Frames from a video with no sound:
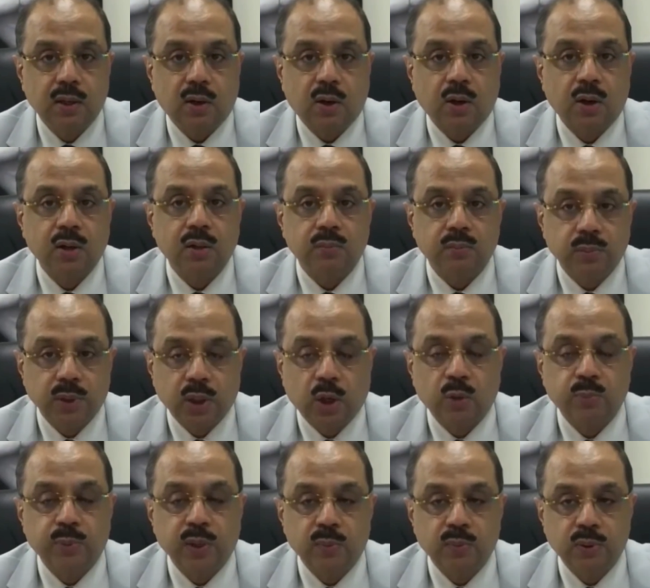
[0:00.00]
or may
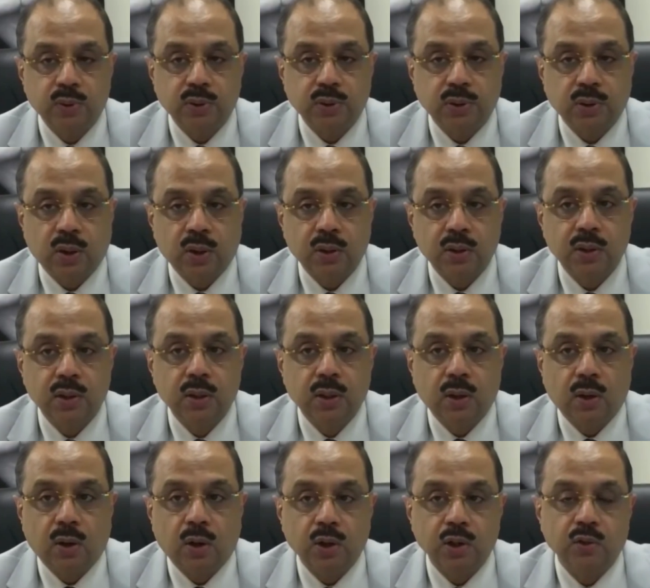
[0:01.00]
not be able to talk,
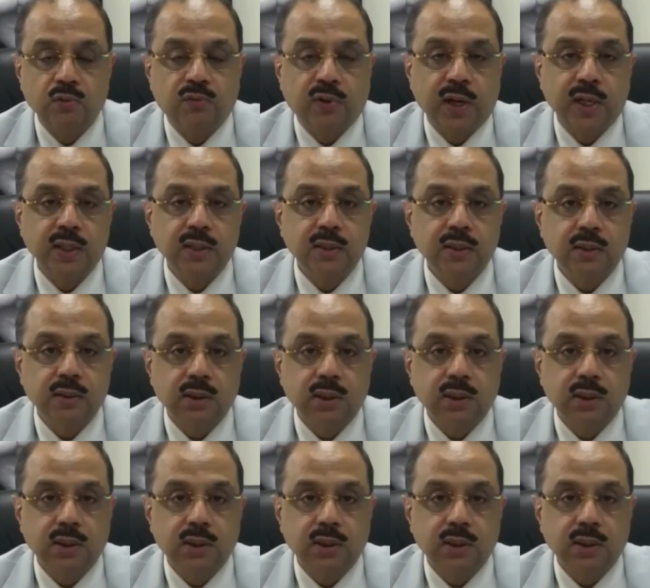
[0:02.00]
or you find